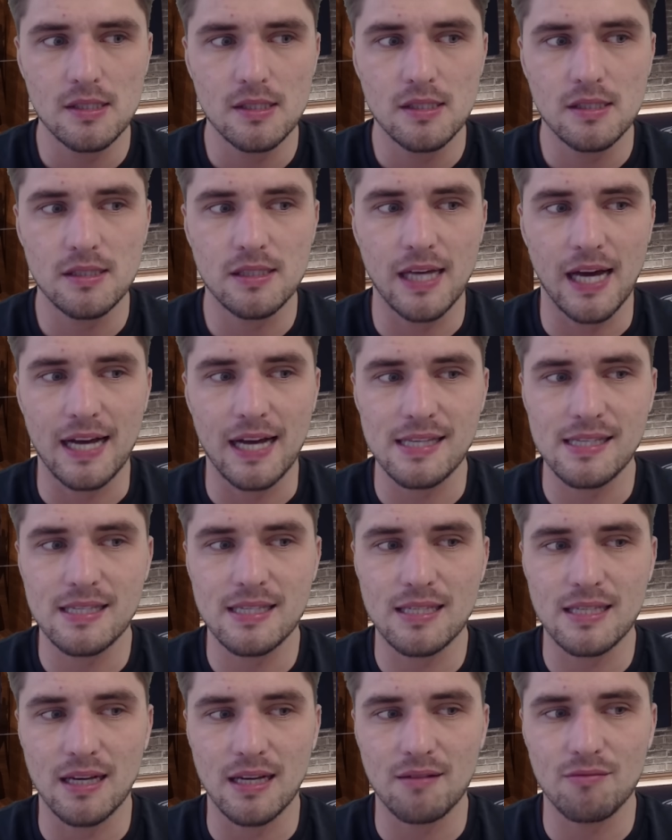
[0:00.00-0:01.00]
that
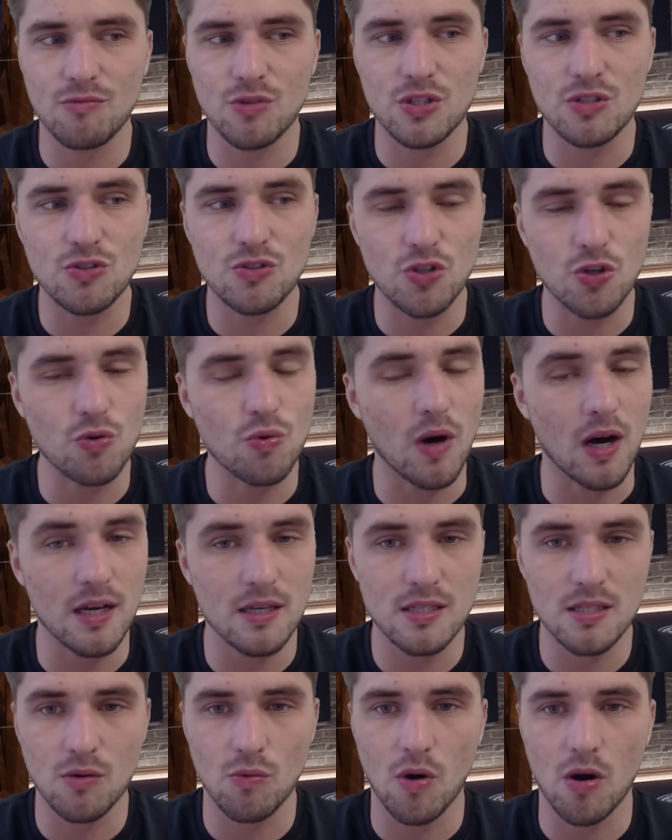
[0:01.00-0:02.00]
would do
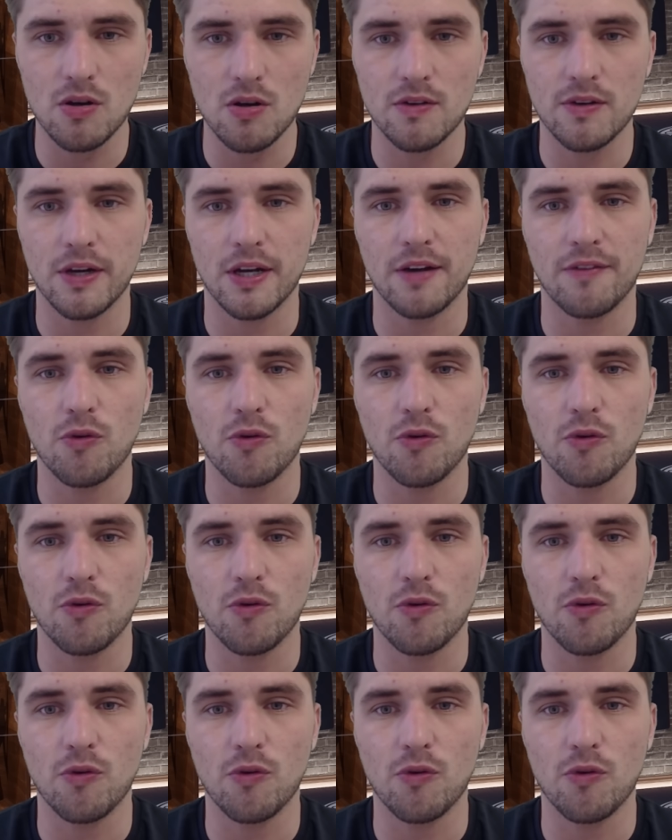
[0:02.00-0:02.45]
us a world of good.